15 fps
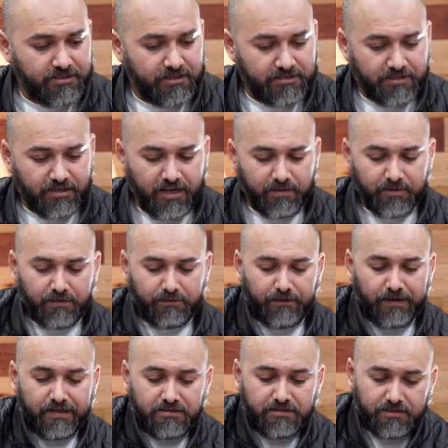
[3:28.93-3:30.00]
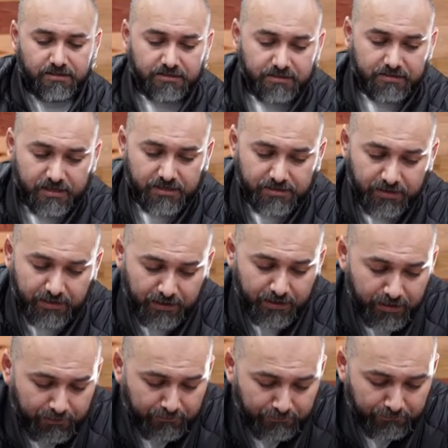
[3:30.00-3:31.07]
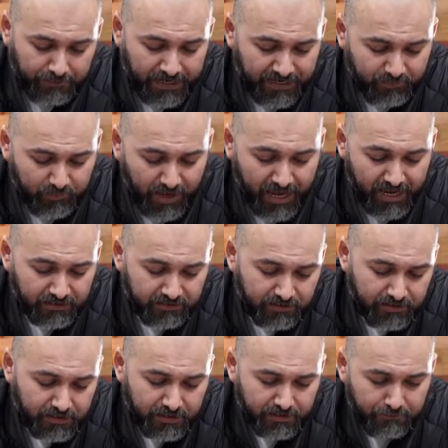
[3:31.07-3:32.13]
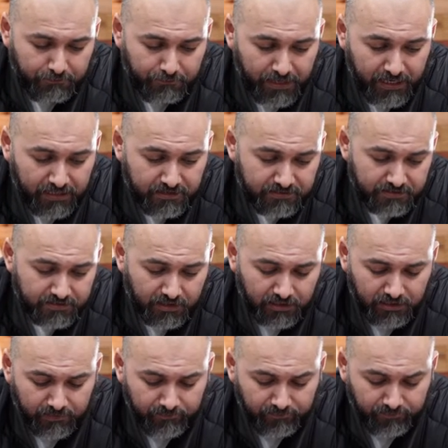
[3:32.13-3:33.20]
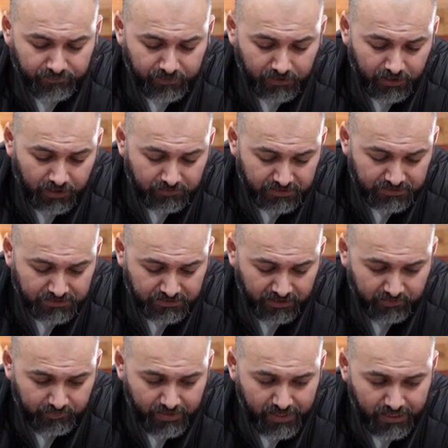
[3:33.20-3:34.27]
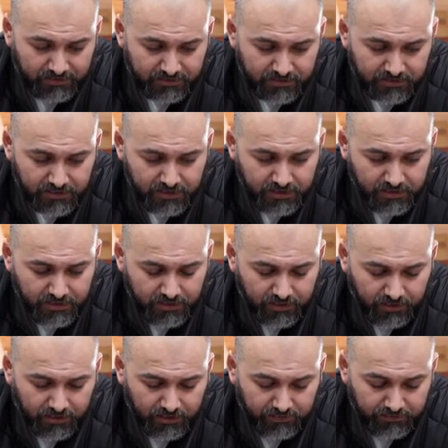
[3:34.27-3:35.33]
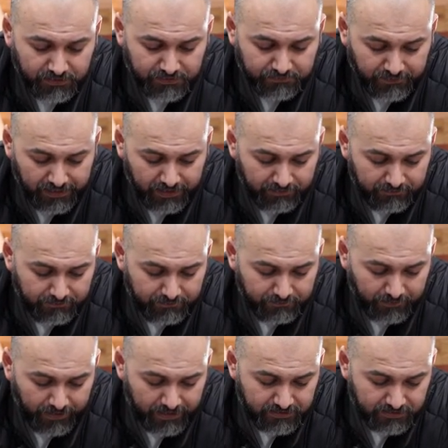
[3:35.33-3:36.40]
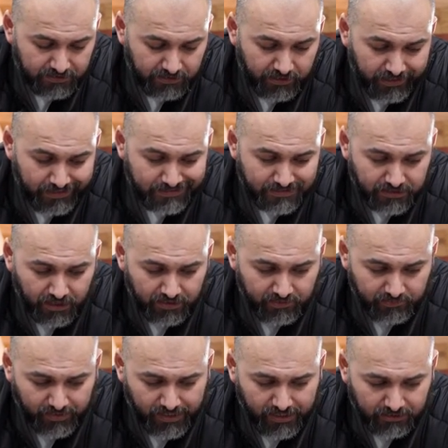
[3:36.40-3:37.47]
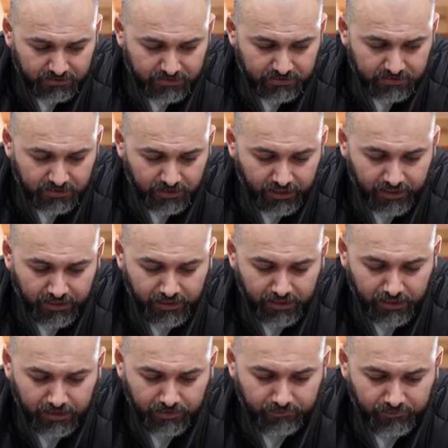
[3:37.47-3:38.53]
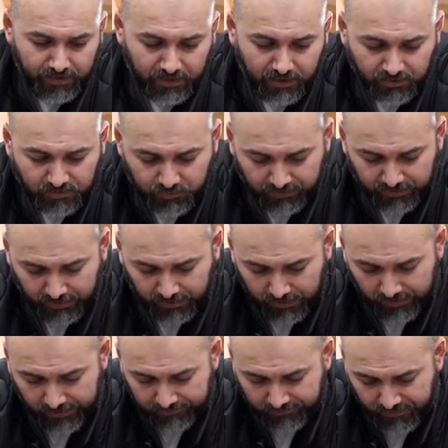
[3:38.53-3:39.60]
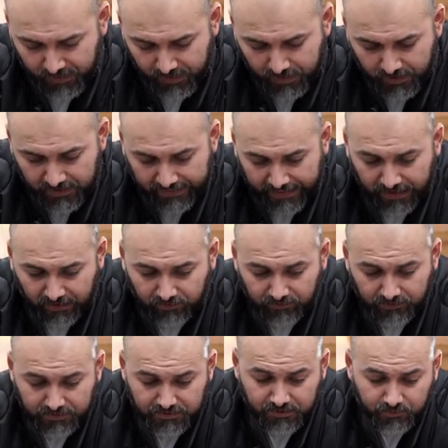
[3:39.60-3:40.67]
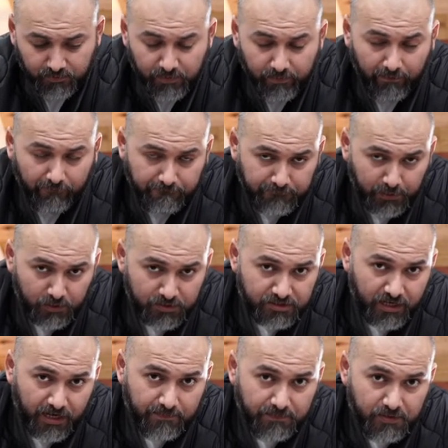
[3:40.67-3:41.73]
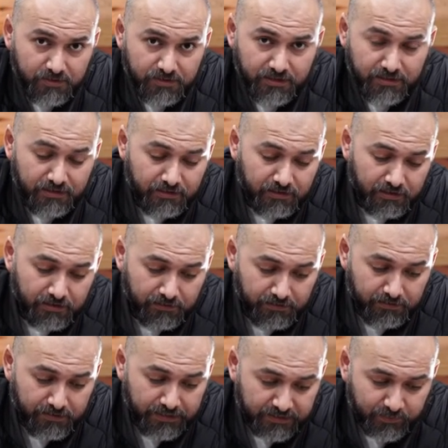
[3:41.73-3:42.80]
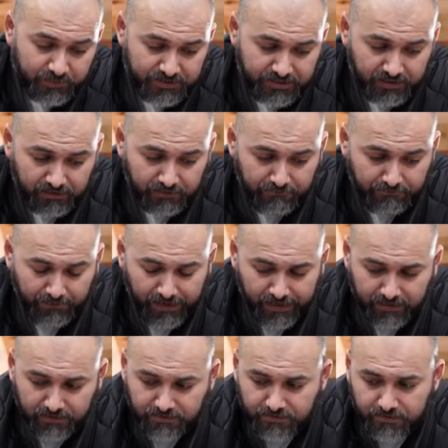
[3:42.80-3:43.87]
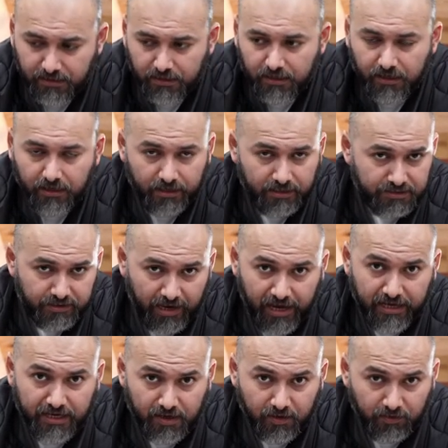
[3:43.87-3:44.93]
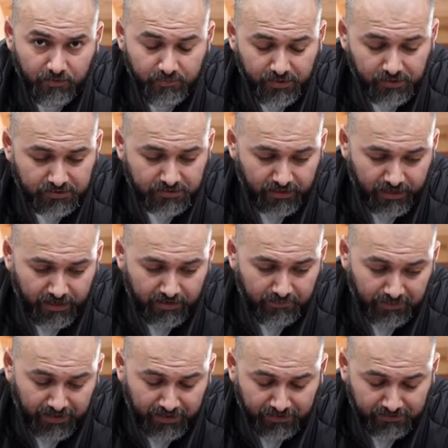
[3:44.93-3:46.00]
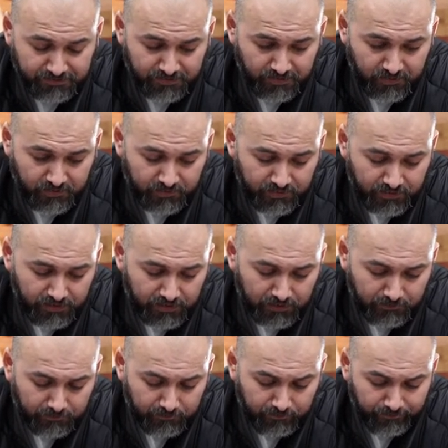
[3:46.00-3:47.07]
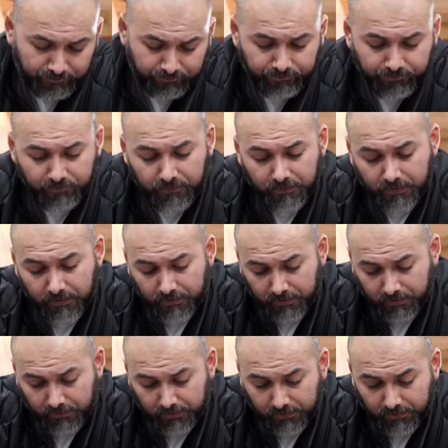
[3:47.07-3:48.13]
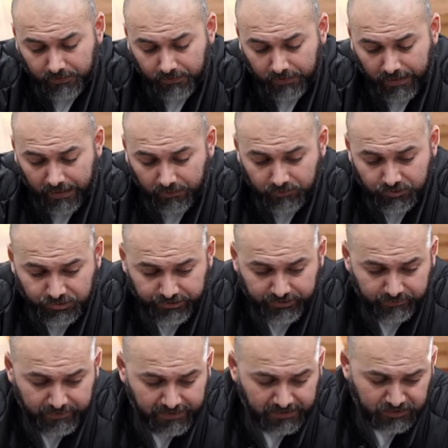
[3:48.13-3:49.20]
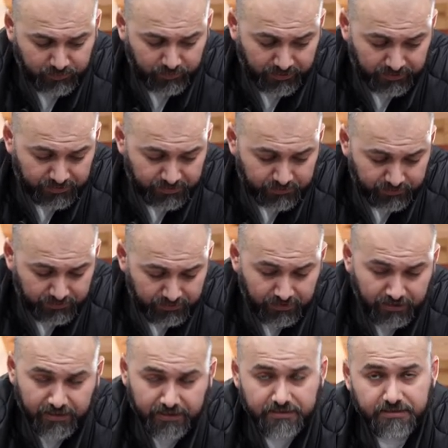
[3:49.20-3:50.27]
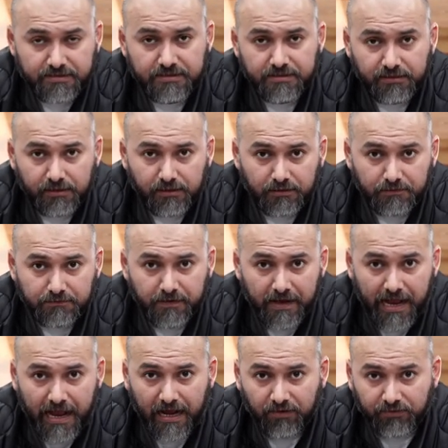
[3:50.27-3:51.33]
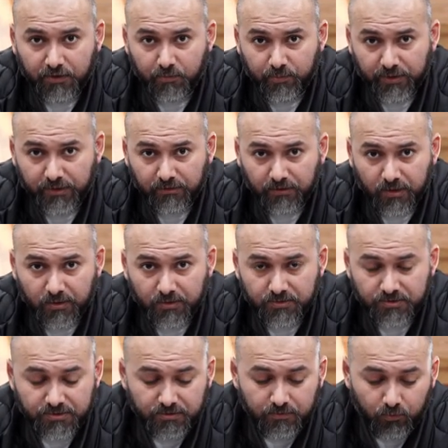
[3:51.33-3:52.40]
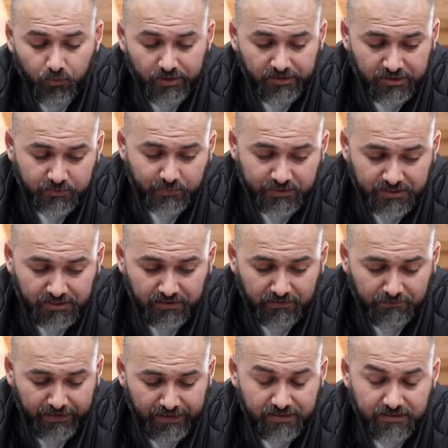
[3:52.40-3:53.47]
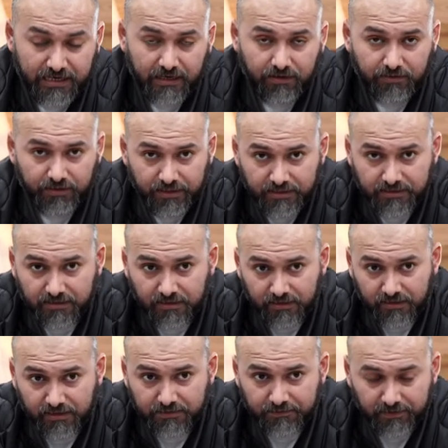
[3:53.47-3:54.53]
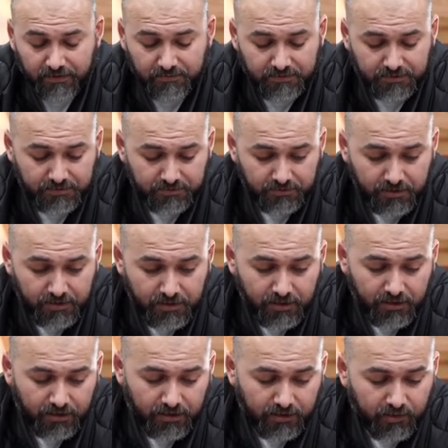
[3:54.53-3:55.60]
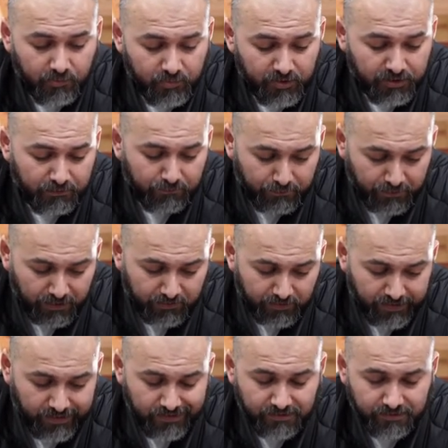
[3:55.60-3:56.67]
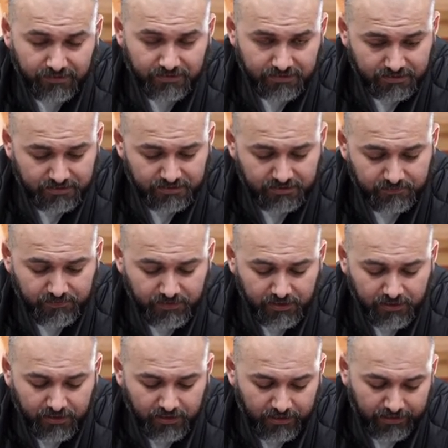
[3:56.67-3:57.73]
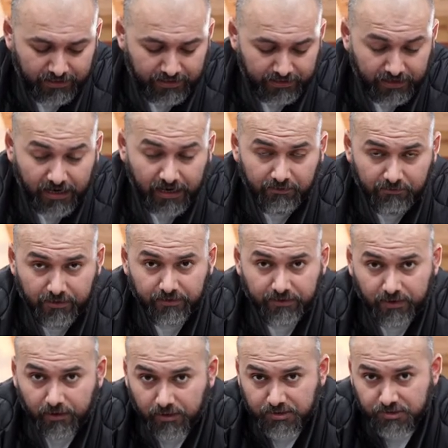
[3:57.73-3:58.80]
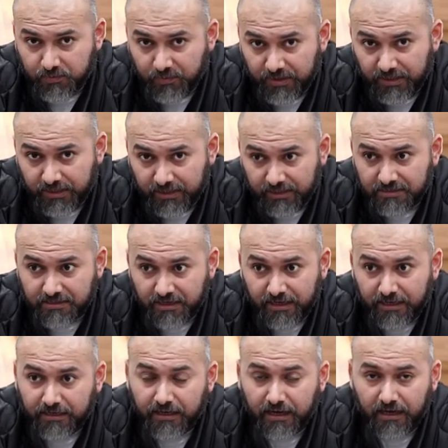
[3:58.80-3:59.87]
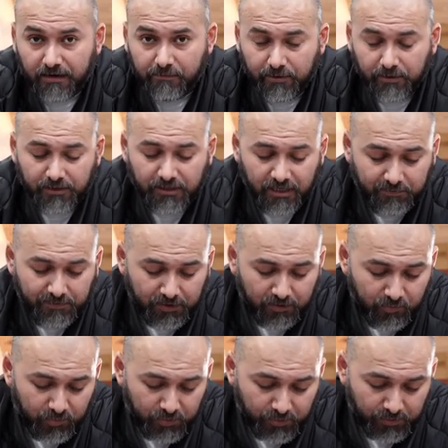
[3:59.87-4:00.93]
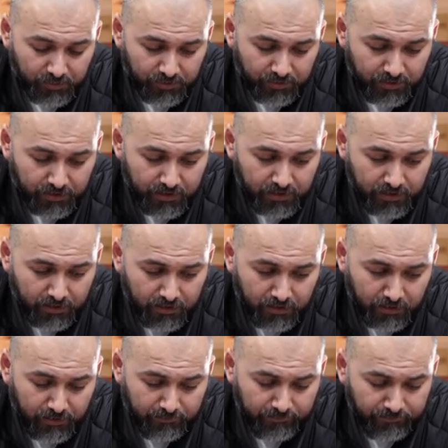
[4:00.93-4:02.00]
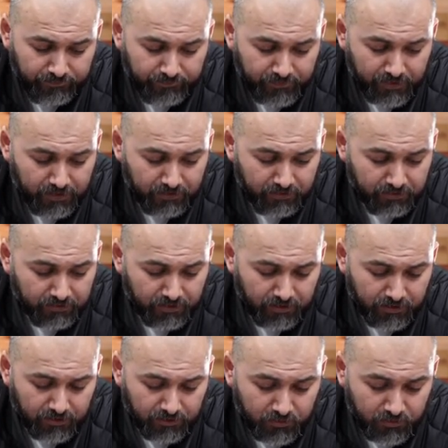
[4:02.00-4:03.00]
That's the name of the fans. This is actually a uh, five-pack fans. Um, it comes inside the box. Uh, there's five fans inside the box, and um, it comes with the hub. Now, this is going to be my first time using this particular fans into any other builds that I have made. So, um, I will share my experience with you guys of how the build goes with this particular fans, how easy it is for them to uh, be configured into the system, and how well the RGB is, and how well it keep the computer, um, you know, uh,